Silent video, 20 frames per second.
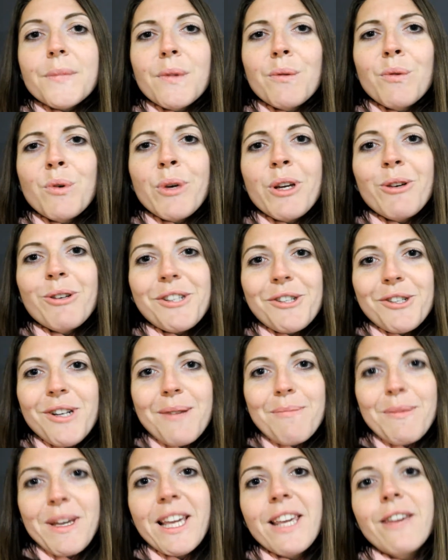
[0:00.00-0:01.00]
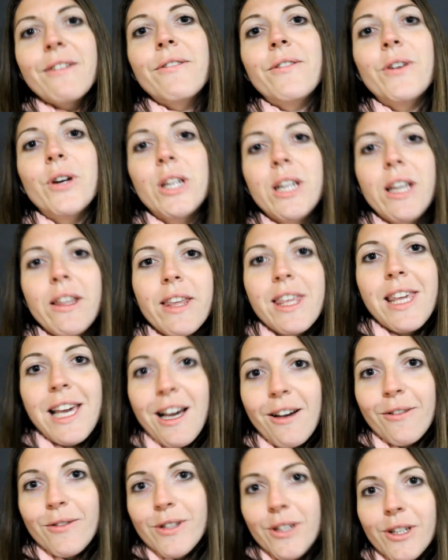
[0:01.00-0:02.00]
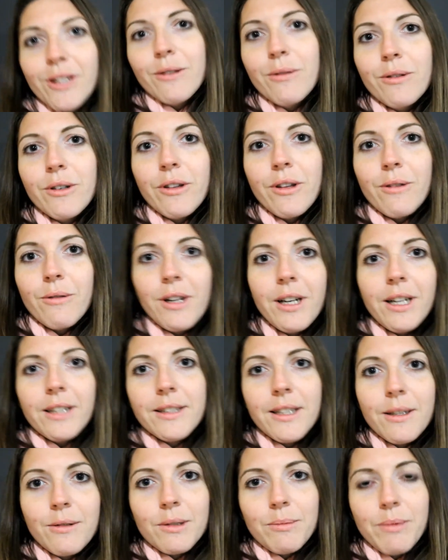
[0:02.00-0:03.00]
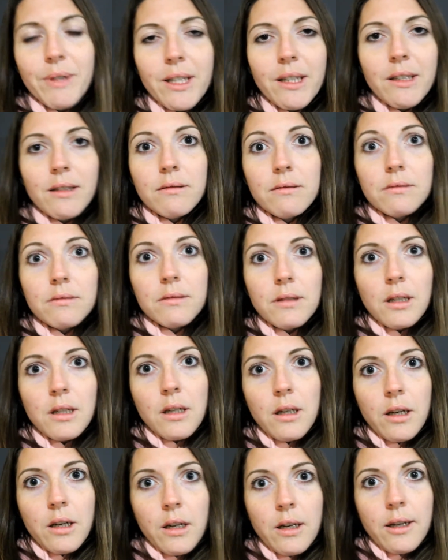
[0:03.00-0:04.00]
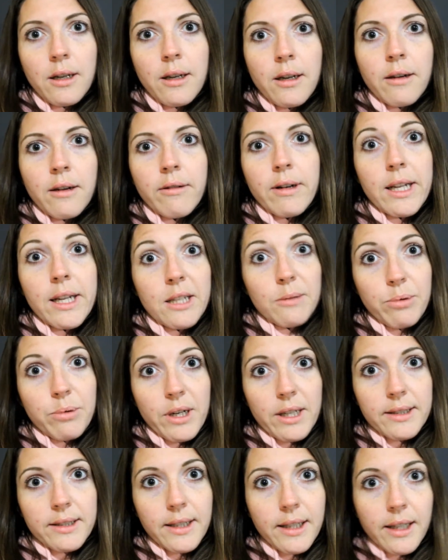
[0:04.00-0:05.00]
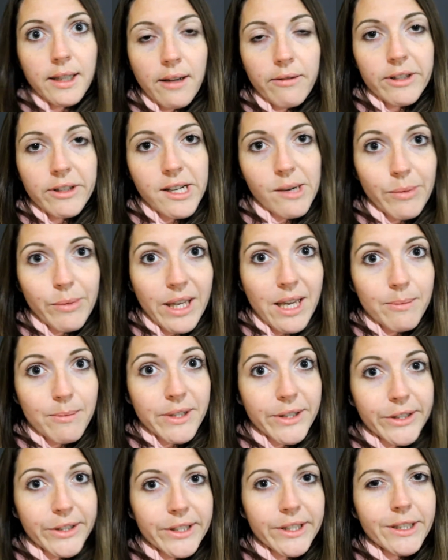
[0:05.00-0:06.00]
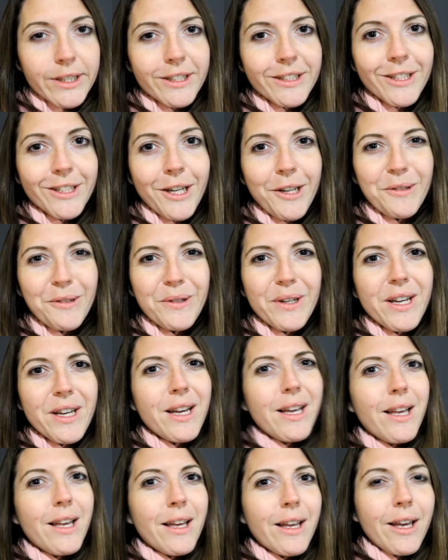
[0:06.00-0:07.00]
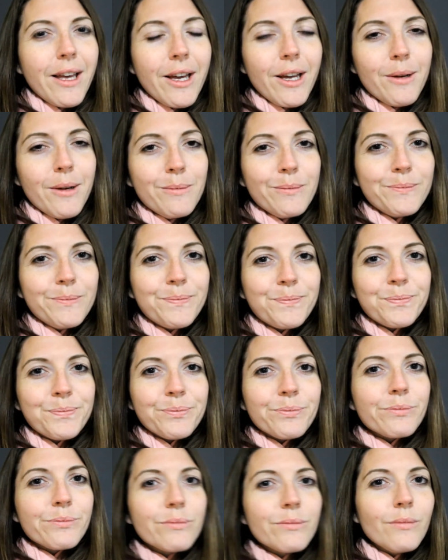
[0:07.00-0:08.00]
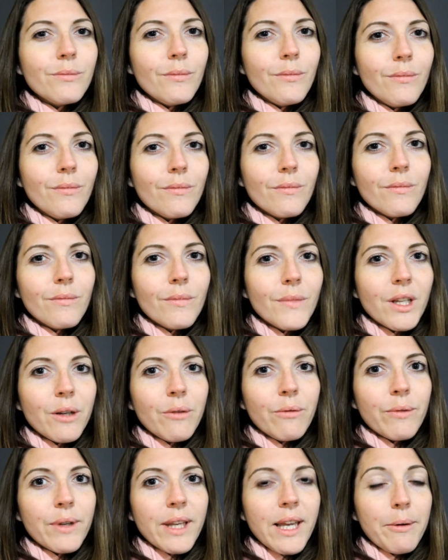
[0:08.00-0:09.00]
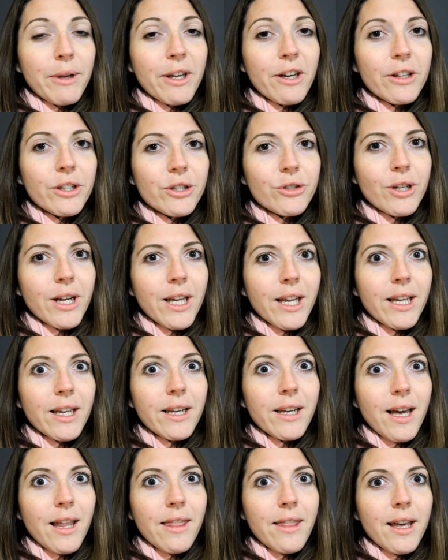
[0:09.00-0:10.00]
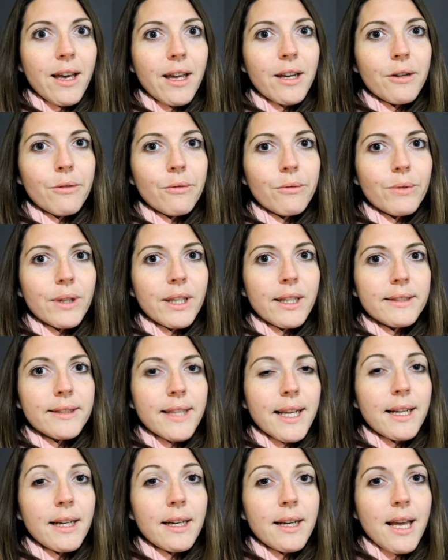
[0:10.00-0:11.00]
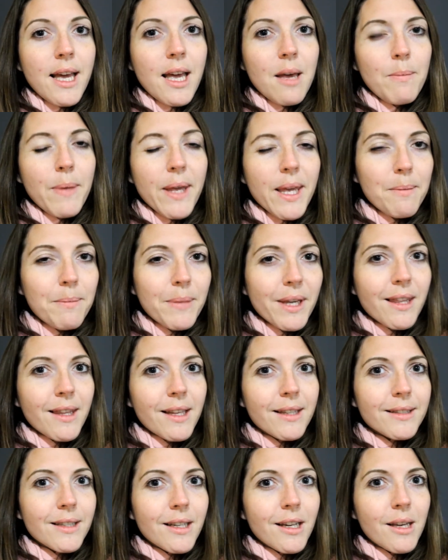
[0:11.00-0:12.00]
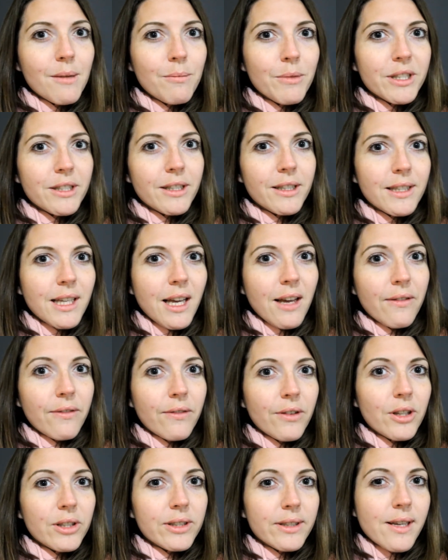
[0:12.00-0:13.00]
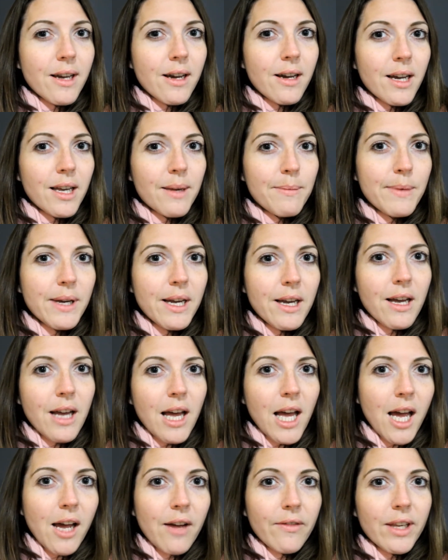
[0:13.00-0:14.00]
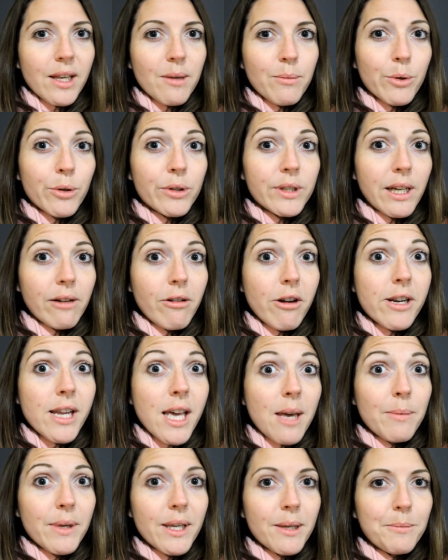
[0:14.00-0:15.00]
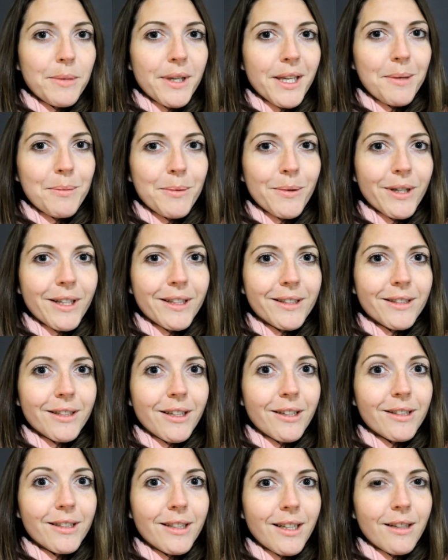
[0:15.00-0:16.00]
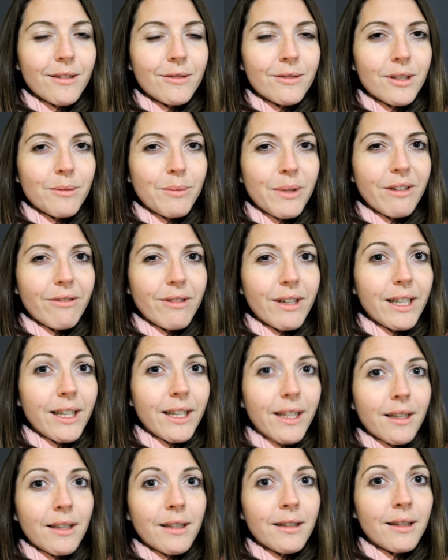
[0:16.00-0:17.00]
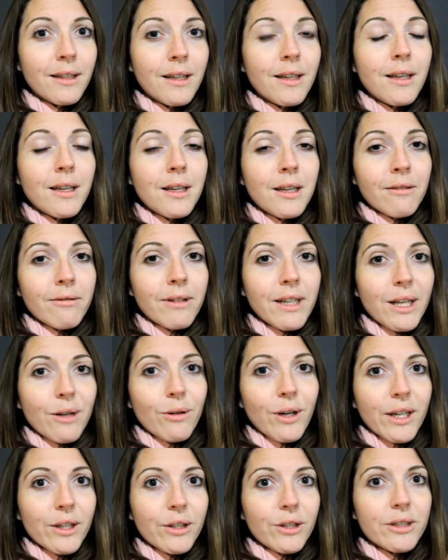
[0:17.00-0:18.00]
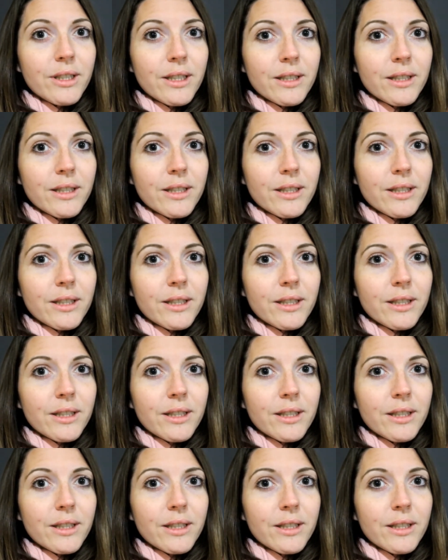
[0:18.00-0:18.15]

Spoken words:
We always try and make it fun. I think you have to, otherwise it would be really depressing every time we came to London. So yeah, we got the train and then we're staying in an Airbnb this time, which is our first time having booked our own Airbnb, but it's turning out to be really, really quite good.